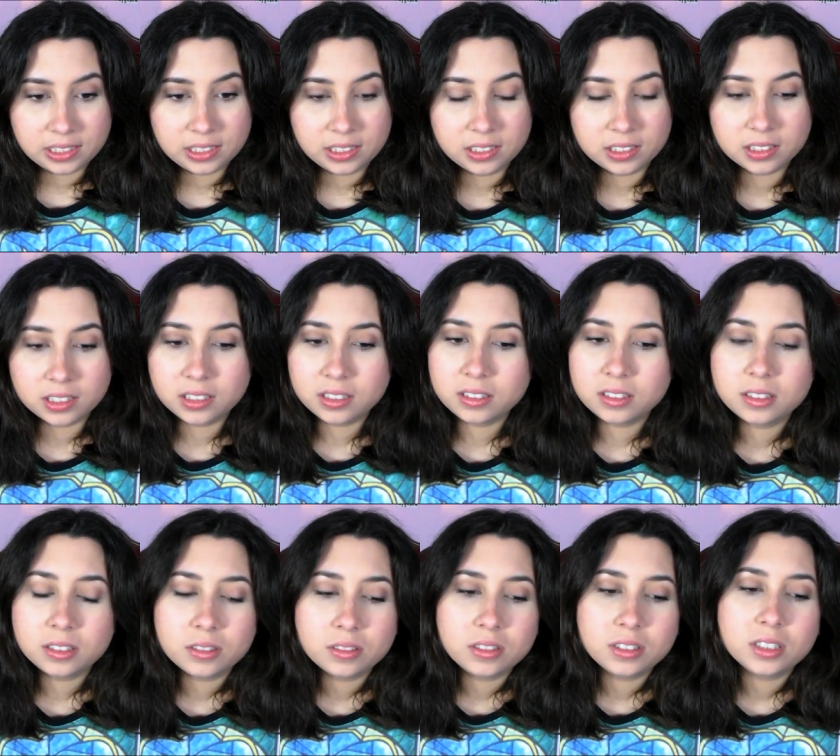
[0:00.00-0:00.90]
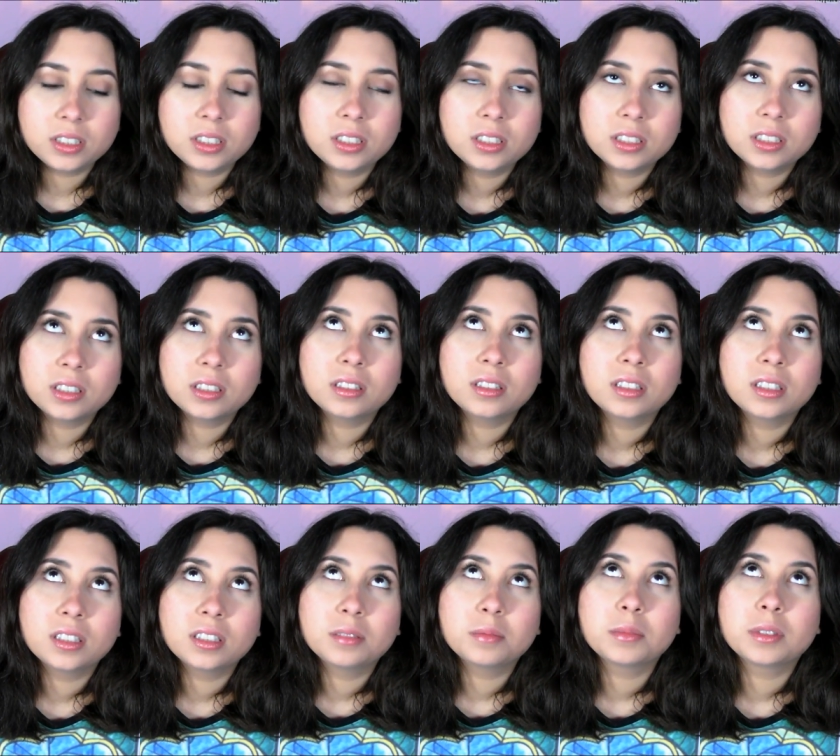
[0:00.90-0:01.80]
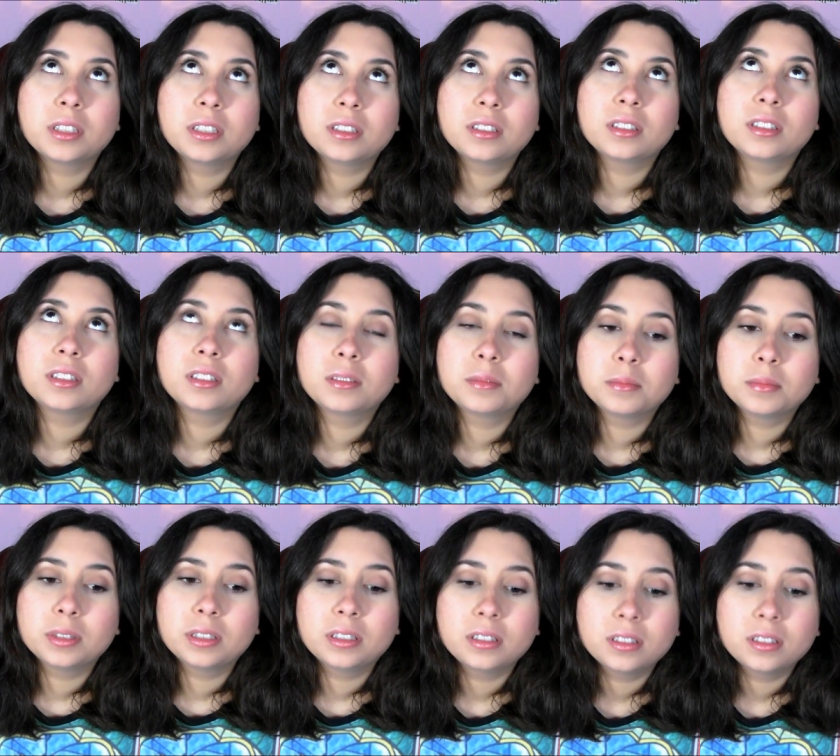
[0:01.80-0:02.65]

Just kill Eugene, kill him, kill him.